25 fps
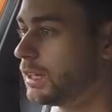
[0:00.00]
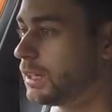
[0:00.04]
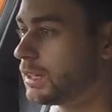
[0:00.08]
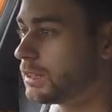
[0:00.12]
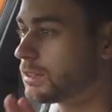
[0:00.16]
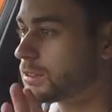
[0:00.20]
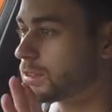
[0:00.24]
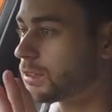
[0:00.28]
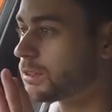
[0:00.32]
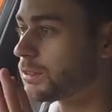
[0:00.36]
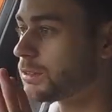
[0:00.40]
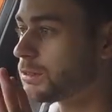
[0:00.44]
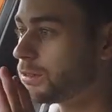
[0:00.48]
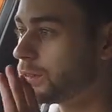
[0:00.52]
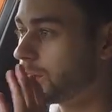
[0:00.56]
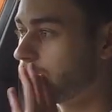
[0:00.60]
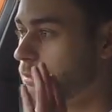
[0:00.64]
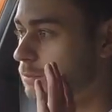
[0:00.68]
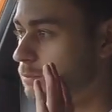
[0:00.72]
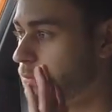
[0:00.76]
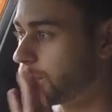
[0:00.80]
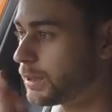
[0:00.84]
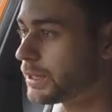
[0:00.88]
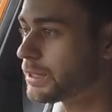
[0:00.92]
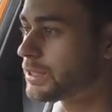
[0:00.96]
So
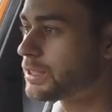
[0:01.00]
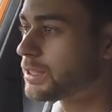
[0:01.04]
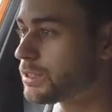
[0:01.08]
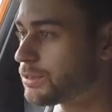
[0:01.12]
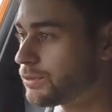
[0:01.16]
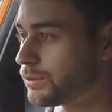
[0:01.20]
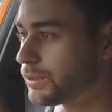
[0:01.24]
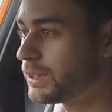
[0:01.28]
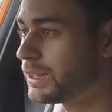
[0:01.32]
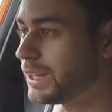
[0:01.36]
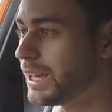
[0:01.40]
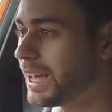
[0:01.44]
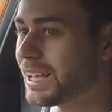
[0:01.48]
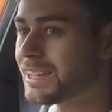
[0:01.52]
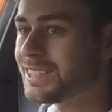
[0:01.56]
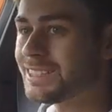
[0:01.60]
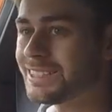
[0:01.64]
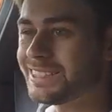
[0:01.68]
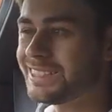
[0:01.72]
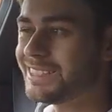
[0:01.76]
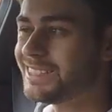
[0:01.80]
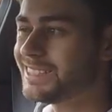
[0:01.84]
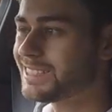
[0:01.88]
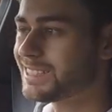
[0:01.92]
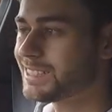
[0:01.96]
prices for the
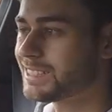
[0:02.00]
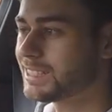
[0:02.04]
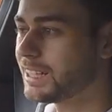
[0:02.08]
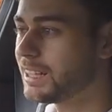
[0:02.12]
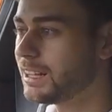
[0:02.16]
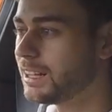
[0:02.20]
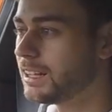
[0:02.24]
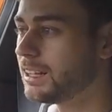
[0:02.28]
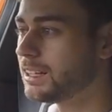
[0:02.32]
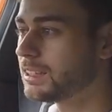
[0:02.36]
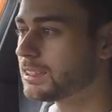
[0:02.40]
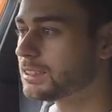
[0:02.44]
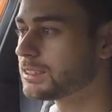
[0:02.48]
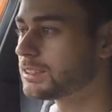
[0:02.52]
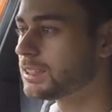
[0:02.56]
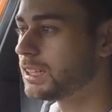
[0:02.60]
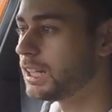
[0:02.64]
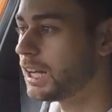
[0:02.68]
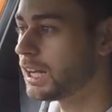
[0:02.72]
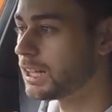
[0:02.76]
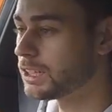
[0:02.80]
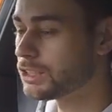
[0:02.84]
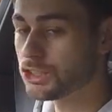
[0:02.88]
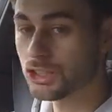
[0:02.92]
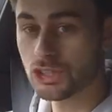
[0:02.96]
SE start
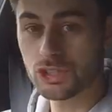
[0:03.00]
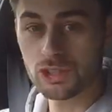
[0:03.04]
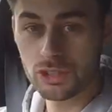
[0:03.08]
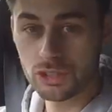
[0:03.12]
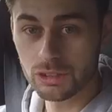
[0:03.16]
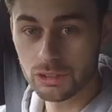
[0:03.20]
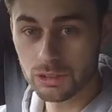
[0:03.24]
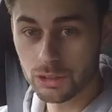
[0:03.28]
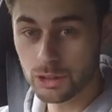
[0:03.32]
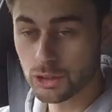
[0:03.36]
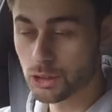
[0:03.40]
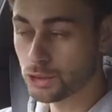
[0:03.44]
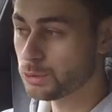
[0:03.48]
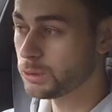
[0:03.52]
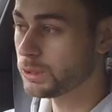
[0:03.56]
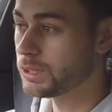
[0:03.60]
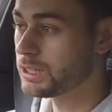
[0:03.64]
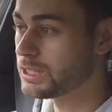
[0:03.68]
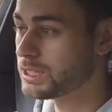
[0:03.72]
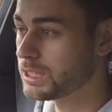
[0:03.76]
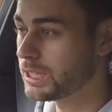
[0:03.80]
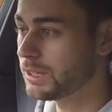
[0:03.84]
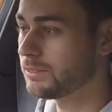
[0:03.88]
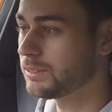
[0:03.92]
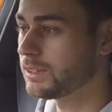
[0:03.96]
at just under
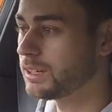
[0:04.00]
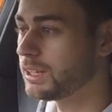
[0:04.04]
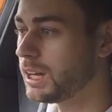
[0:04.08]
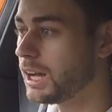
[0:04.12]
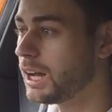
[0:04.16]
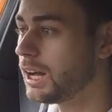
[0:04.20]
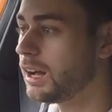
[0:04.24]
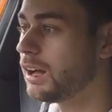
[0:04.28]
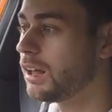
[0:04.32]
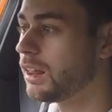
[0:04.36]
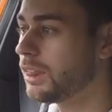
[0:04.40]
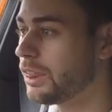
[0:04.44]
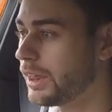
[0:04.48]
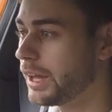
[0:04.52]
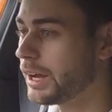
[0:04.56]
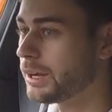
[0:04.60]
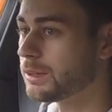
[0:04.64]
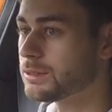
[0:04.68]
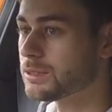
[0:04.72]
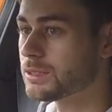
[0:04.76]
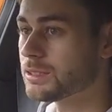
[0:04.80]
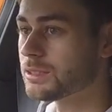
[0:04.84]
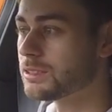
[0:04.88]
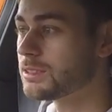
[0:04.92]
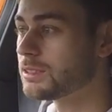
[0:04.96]

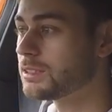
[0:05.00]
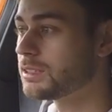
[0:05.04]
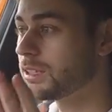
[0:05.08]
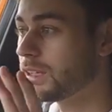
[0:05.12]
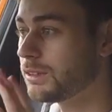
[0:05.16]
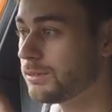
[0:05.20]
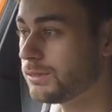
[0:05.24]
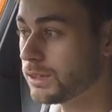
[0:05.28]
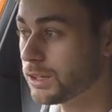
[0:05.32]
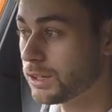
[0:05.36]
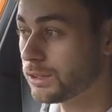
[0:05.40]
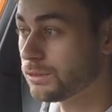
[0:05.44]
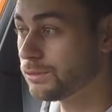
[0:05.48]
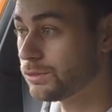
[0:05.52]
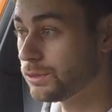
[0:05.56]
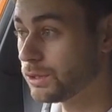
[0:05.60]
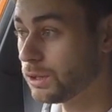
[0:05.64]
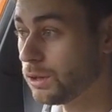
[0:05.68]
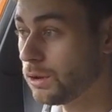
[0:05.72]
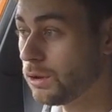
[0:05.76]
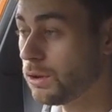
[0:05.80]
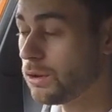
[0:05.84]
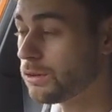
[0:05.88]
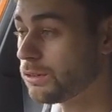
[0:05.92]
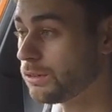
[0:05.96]
27,500. If you go for the
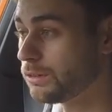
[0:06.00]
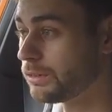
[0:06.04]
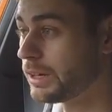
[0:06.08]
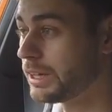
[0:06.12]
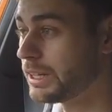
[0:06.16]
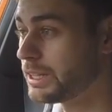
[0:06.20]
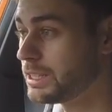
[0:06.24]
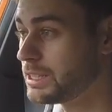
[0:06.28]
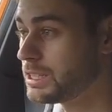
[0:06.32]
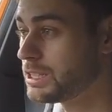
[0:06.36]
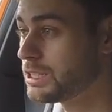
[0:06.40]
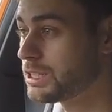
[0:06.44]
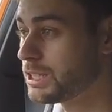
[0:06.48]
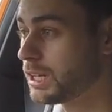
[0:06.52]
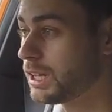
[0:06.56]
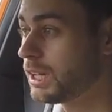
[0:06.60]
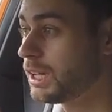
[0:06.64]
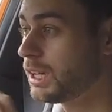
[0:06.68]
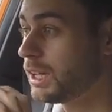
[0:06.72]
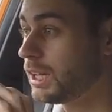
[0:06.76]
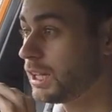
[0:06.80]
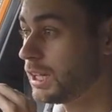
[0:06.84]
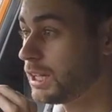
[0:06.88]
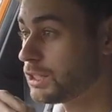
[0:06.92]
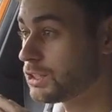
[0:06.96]
long range,
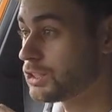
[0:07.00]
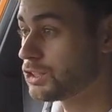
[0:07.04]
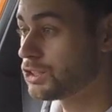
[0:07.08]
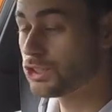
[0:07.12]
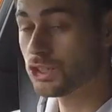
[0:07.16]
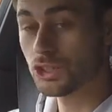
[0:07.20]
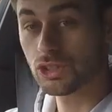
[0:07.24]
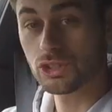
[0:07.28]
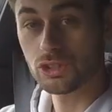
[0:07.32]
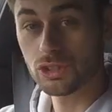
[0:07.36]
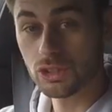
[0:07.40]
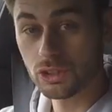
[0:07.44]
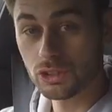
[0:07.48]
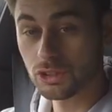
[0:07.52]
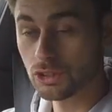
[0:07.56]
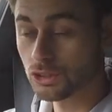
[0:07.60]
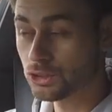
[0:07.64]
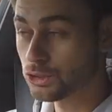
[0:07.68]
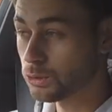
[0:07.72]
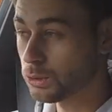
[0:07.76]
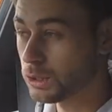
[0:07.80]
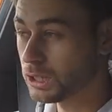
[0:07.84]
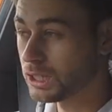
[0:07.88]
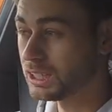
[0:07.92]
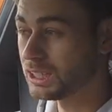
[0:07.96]
it's just under
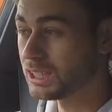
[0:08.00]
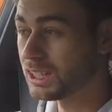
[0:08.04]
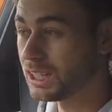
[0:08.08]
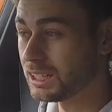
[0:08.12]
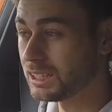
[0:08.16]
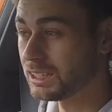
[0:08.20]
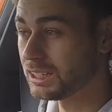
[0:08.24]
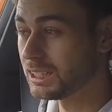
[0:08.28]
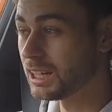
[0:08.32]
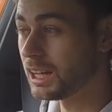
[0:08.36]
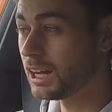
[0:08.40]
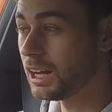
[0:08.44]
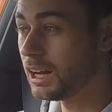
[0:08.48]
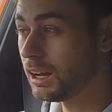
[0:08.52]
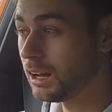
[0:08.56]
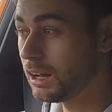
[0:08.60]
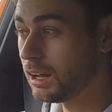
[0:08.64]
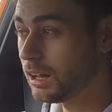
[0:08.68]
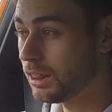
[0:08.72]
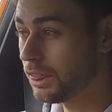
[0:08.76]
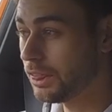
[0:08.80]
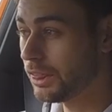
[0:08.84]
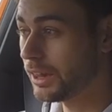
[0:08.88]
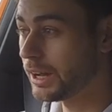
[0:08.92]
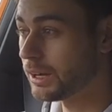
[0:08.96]

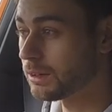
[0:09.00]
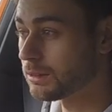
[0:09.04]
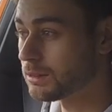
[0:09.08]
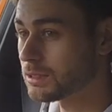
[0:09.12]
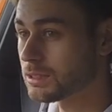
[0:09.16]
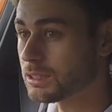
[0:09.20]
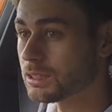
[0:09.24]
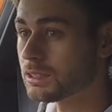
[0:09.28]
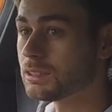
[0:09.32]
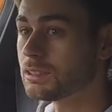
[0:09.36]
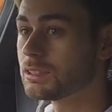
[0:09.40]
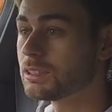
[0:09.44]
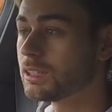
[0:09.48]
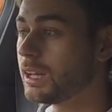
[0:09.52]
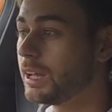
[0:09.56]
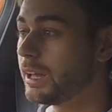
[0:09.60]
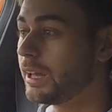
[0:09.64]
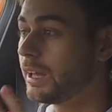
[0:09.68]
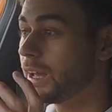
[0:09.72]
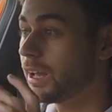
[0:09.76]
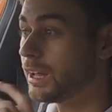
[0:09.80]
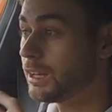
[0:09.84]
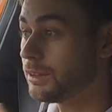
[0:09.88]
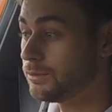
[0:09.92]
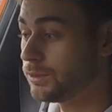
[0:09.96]
29,500.
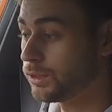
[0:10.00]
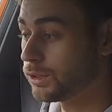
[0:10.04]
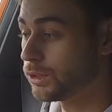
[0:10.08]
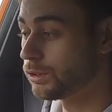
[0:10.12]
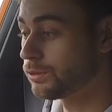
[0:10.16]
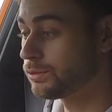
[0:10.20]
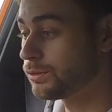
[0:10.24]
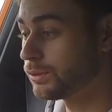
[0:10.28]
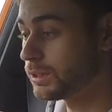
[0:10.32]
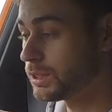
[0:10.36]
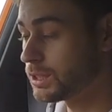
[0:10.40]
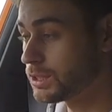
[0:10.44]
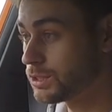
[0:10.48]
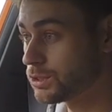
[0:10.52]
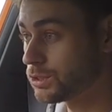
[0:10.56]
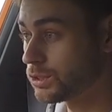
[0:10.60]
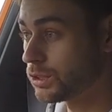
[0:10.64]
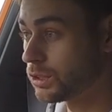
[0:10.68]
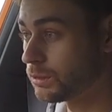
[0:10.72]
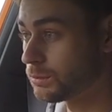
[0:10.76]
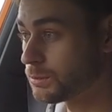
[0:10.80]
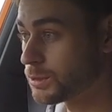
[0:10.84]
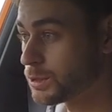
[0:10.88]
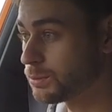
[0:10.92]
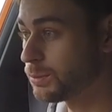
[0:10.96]
And if you go for this
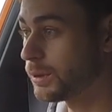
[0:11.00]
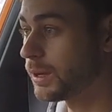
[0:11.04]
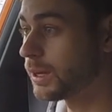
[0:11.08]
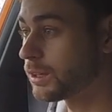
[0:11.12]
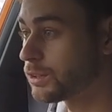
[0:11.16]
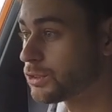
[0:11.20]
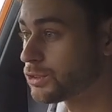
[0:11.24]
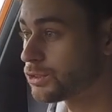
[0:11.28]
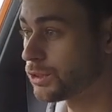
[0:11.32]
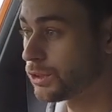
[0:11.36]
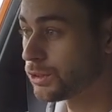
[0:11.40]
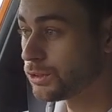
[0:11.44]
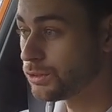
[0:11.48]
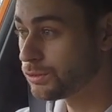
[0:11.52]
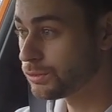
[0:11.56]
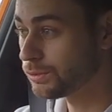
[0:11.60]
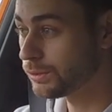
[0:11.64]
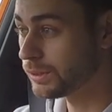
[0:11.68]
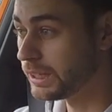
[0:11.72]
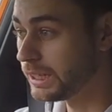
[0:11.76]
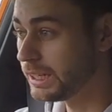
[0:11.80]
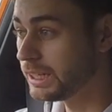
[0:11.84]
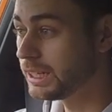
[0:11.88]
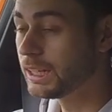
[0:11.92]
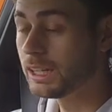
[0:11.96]
top spec
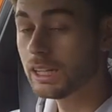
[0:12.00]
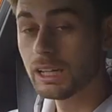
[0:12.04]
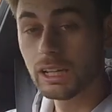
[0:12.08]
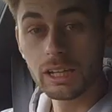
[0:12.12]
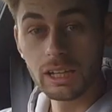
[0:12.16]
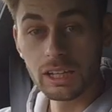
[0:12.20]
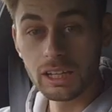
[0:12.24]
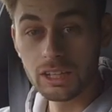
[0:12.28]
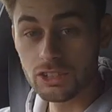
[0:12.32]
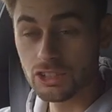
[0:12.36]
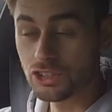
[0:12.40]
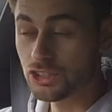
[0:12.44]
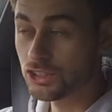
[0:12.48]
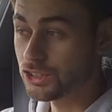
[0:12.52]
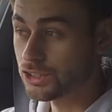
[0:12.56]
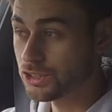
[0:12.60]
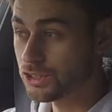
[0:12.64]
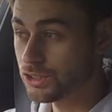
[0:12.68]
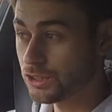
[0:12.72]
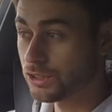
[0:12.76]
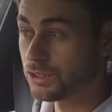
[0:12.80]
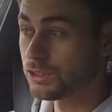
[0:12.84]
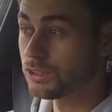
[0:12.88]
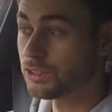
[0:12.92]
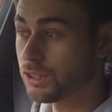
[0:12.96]
trophy, it's
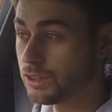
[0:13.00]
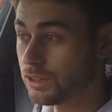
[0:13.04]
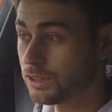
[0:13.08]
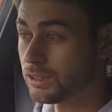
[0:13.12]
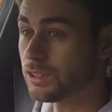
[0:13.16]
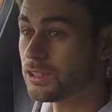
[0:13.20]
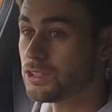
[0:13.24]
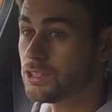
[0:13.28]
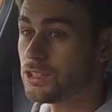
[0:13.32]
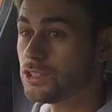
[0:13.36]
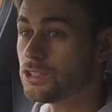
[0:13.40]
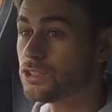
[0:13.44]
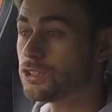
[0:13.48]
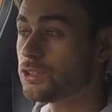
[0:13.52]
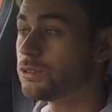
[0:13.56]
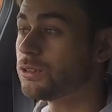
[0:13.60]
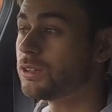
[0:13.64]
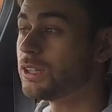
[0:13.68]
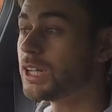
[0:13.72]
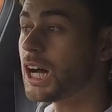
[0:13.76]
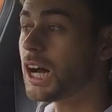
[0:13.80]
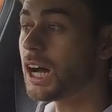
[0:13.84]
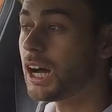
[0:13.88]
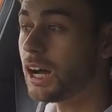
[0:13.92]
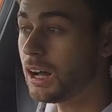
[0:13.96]
just under
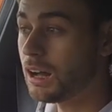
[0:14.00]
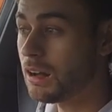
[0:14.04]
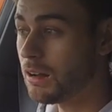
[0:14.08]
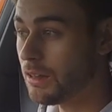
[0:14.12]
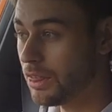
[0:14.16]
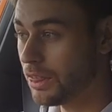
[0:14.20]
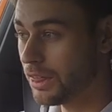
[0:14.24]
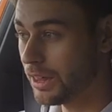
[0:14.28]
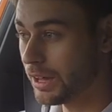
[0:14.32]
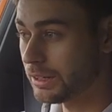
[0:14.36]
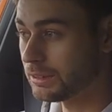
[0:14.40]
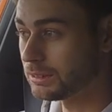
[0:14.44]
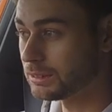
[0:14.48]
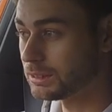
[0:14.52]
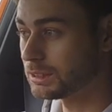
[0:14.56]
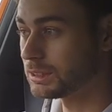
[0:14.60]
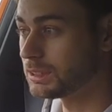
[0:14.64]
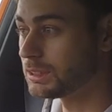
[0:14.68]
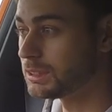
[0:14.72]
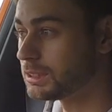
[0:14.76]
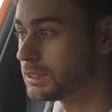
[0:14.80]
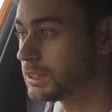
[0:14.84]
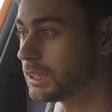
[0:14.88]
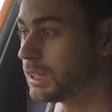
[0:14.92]
32,500.